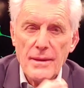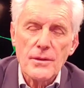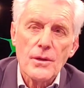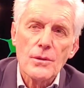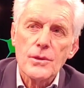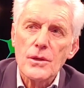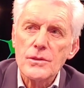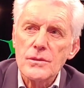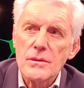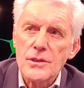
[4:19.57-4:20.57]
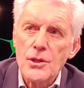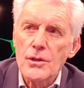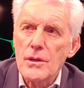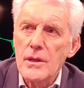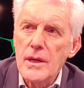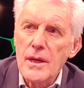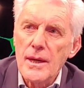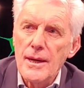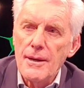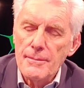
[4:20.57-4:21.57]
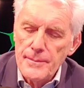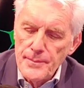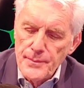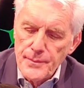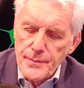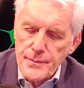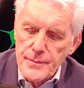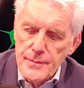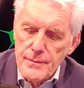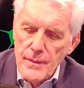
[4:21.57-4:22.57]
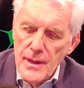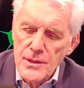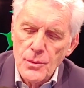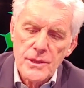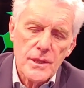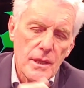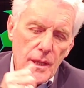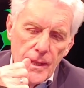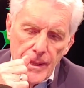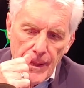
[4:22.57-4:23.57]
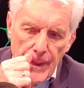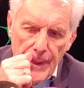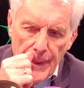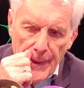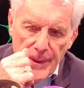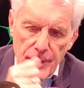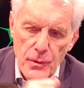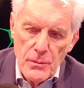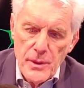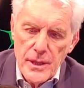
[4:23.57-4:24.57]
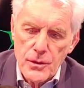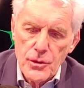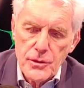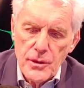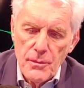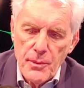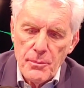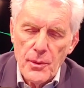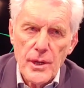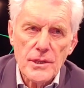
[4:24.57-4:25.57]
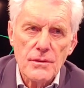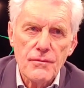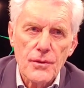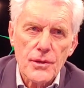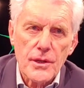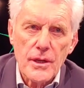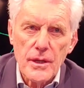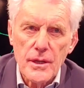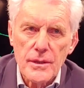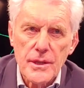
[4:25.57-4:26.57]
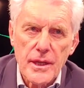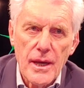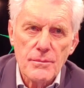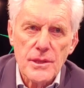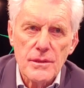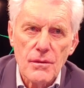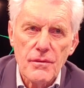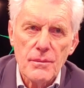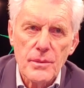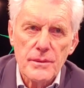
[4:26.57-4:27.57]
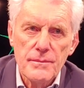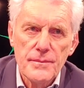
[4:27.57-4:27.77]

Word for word: You know, there's certainly um, Swantini will be a good uh, preparation for uh, the games in November.